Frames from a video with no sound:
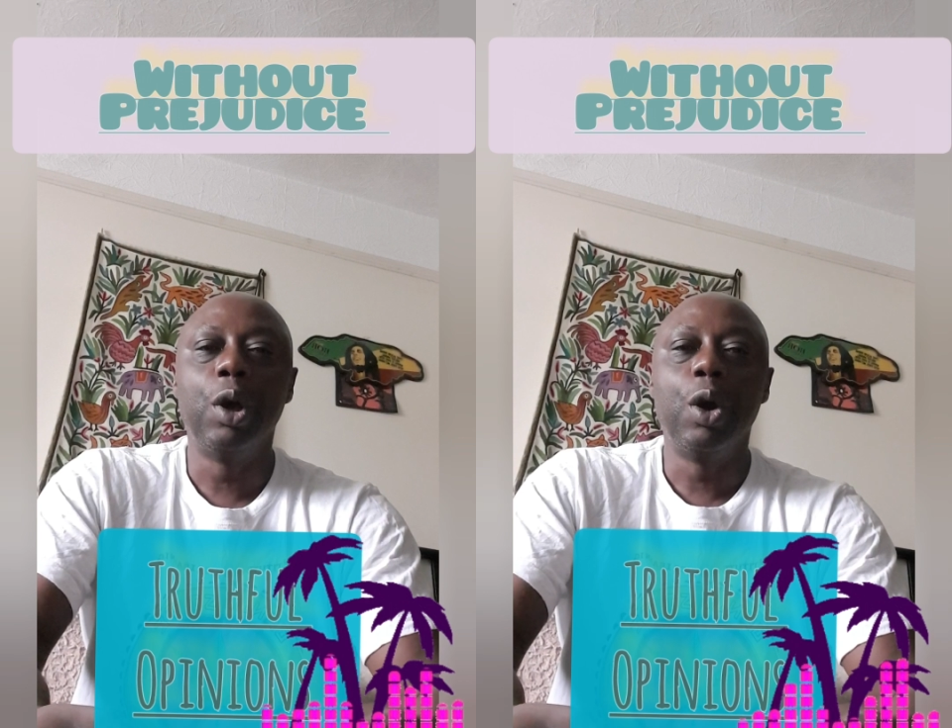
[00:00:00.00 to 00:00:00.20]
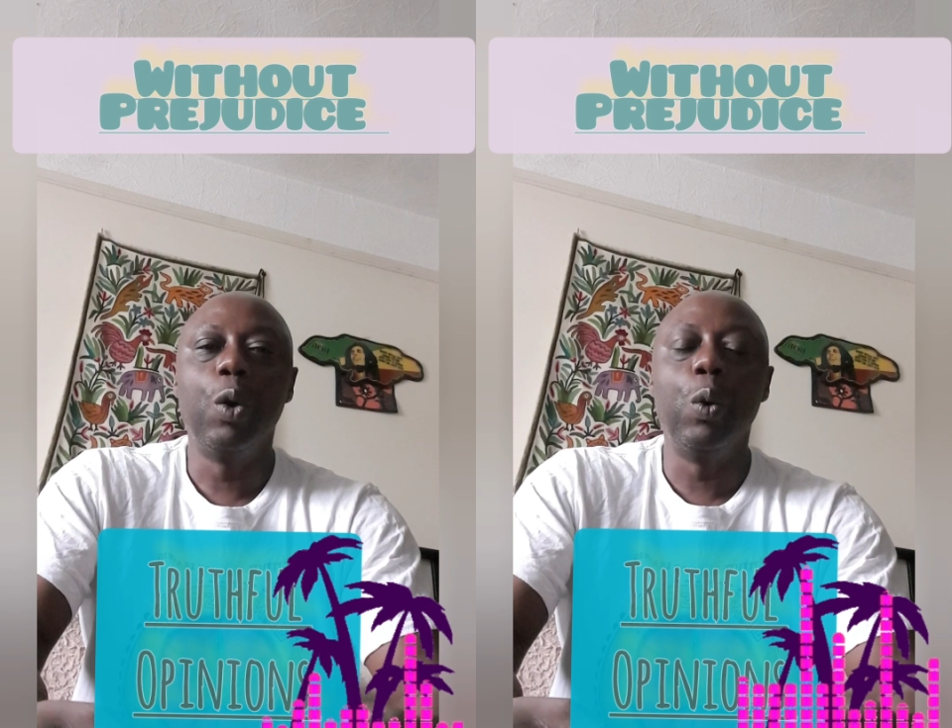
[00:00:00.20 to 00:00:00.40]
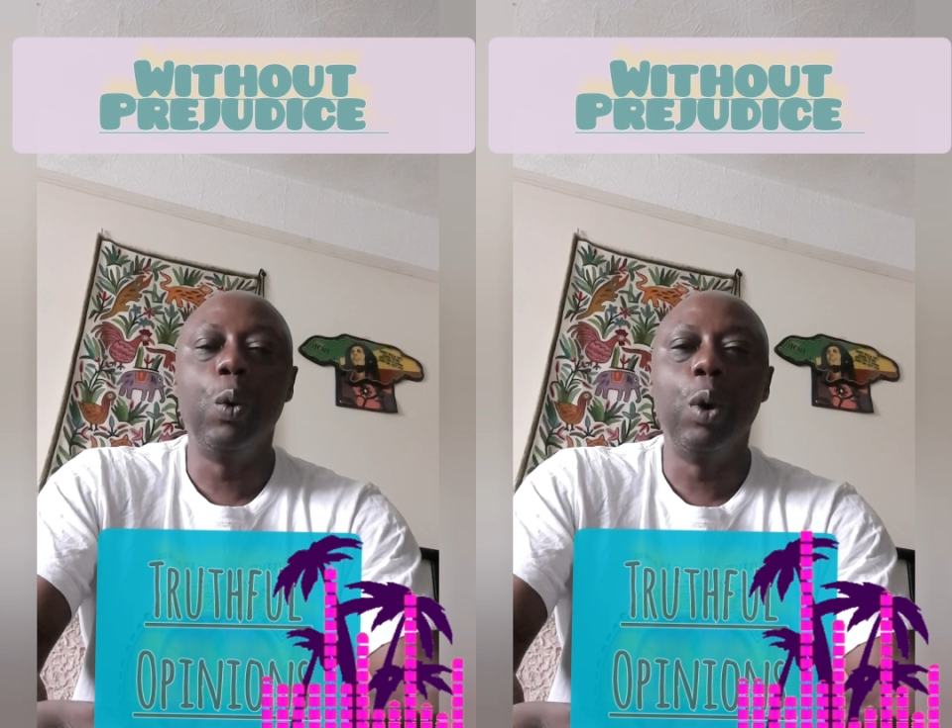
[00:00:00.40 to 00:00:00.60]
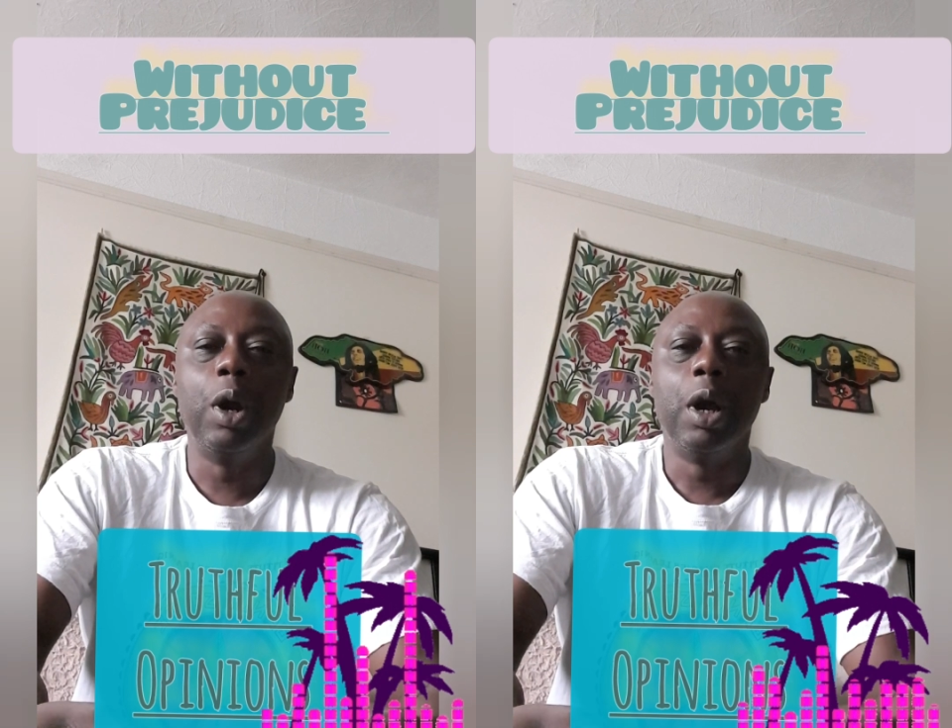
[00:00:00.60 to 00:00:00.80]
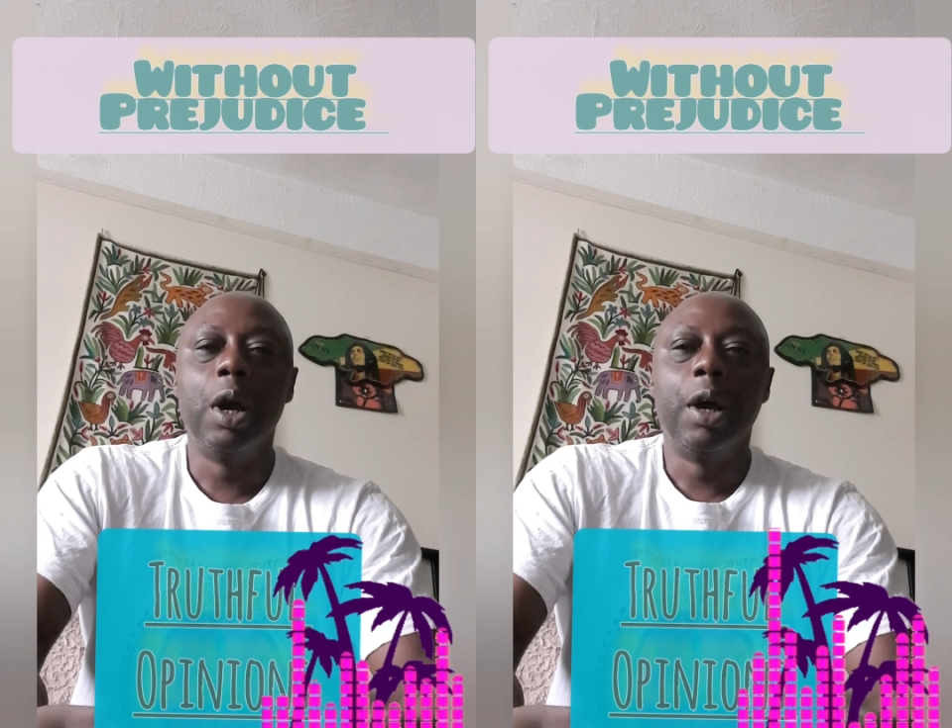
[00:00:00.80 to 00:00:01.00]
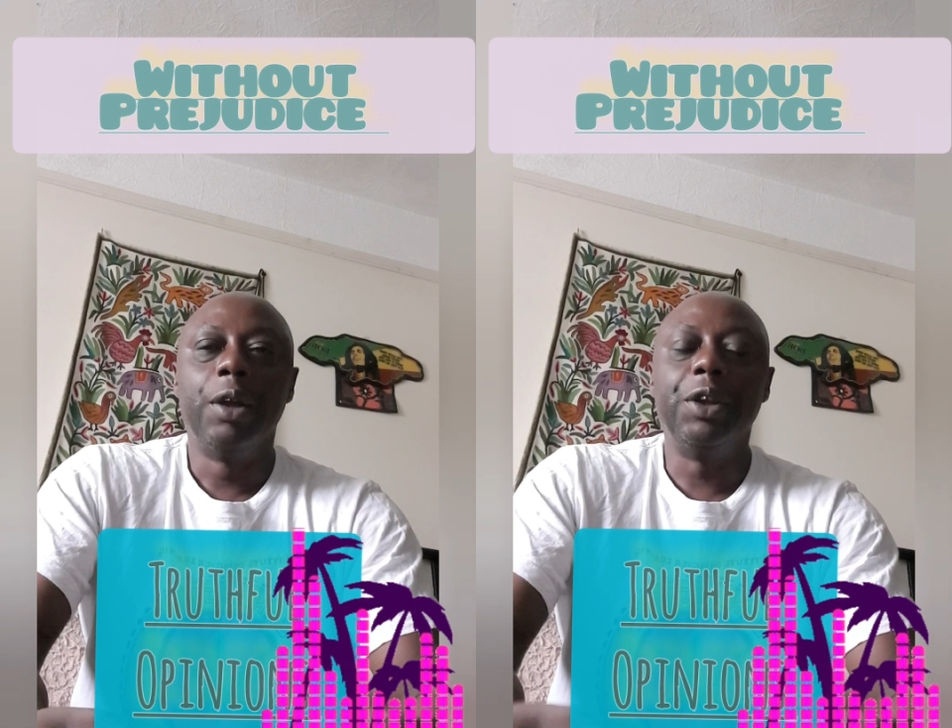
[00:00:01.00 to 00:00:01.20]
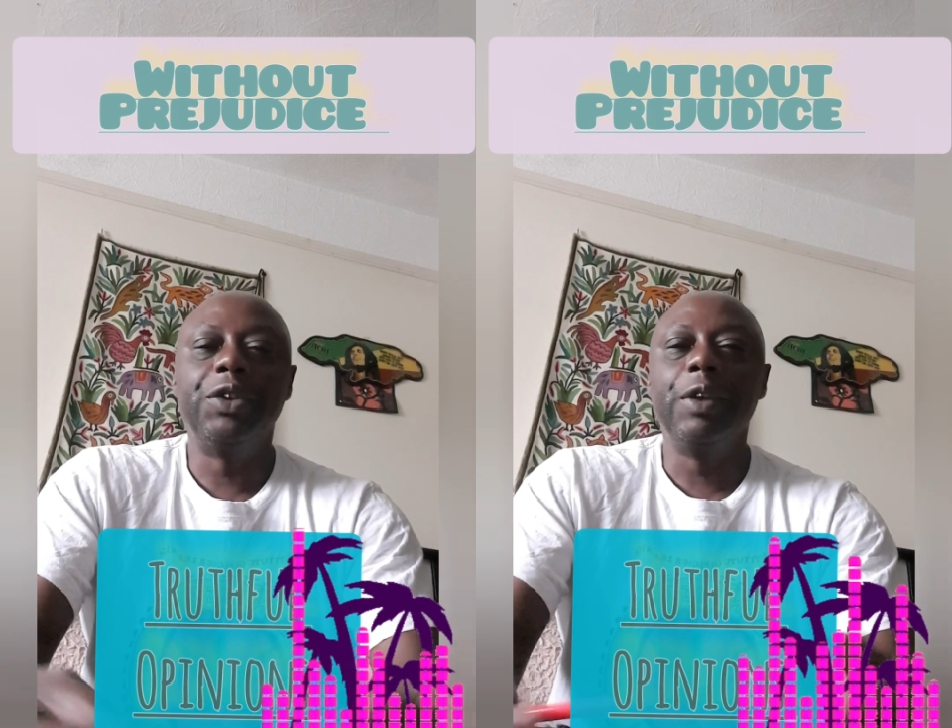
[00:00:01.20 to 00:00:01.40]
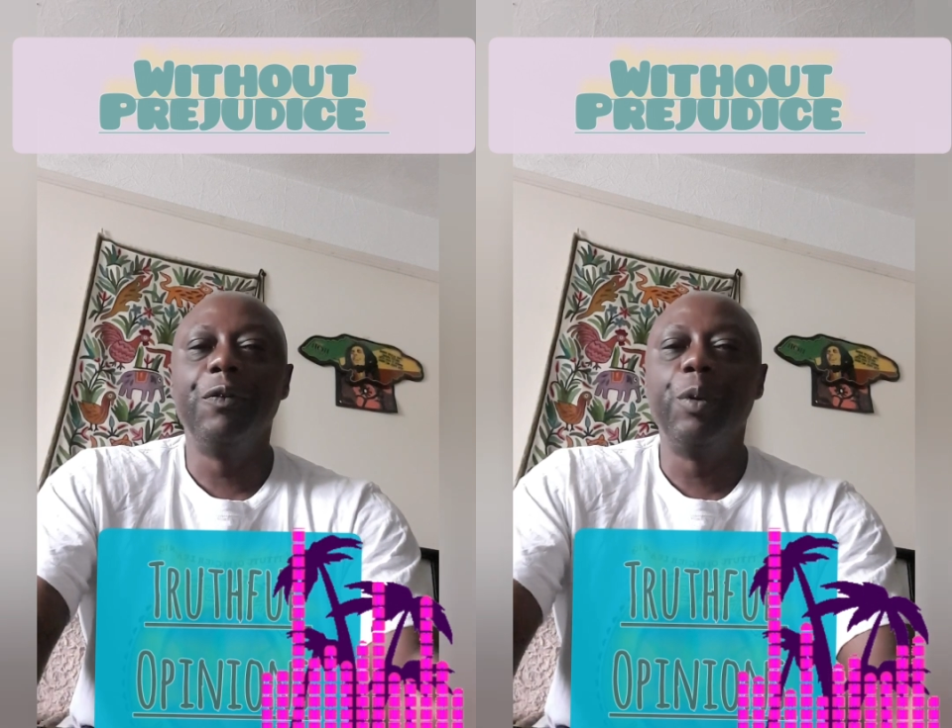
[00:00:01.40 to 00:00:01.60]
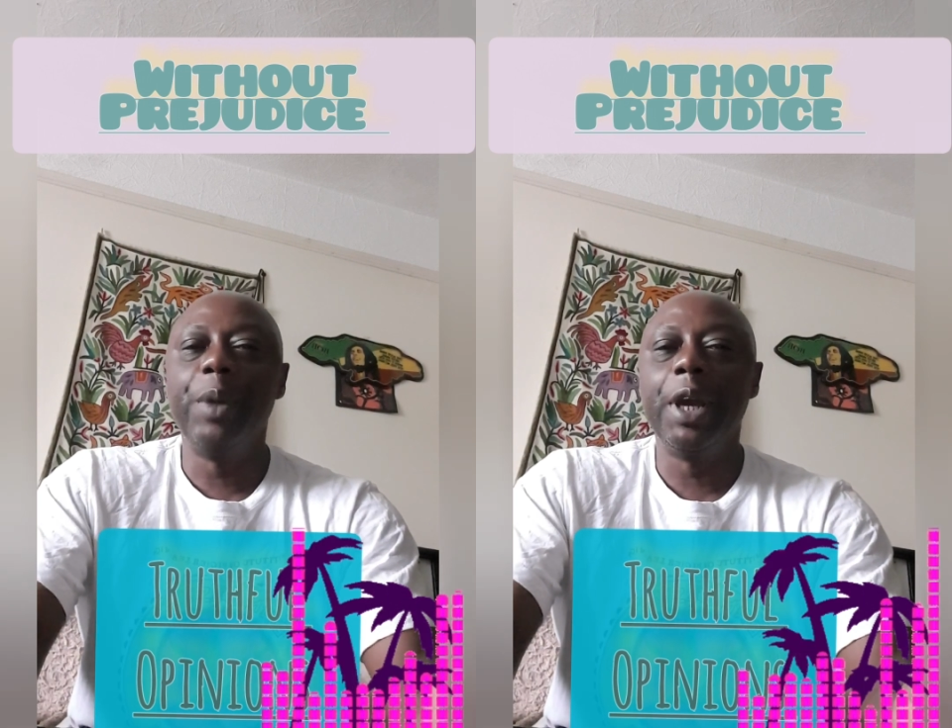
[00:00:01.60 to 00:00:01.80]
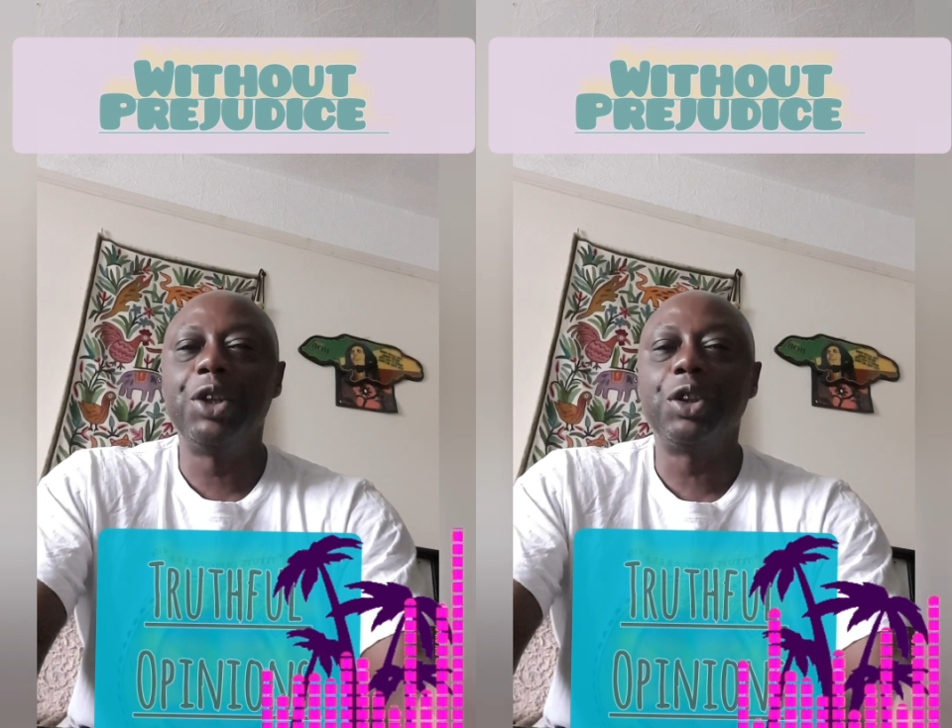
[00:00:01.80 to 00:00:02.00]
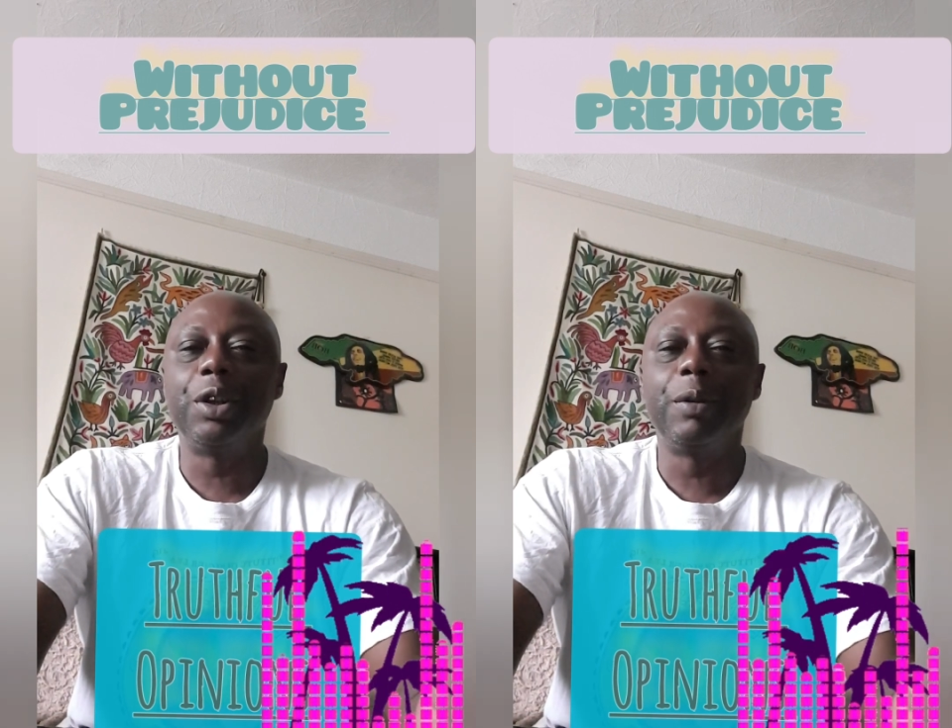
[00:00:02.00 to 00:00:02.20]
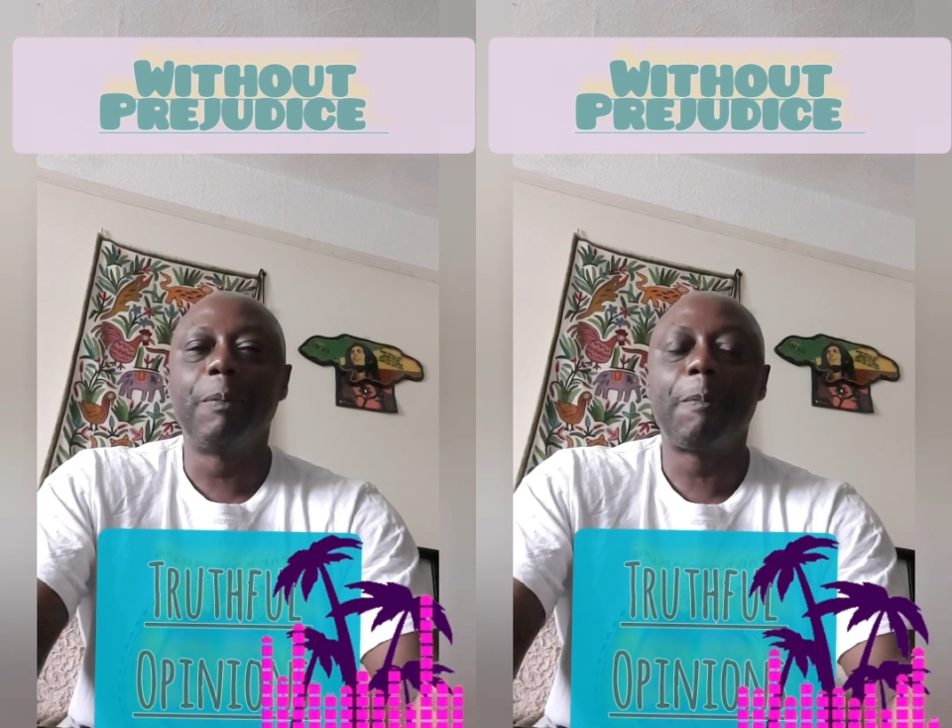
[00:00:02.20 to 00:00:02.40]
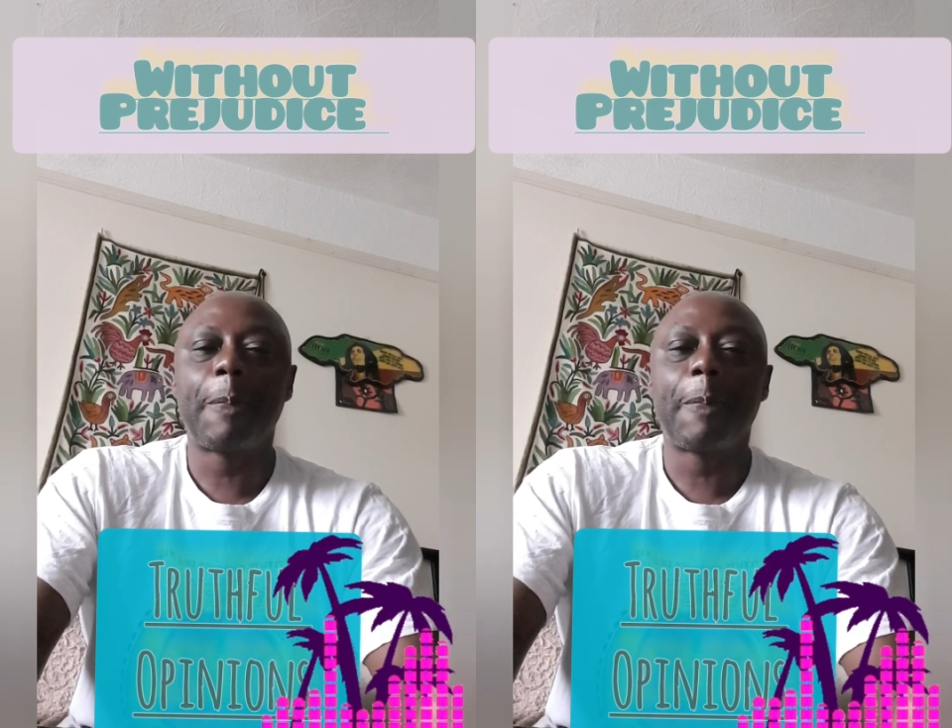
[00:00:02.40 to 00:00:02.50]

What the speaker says: who this information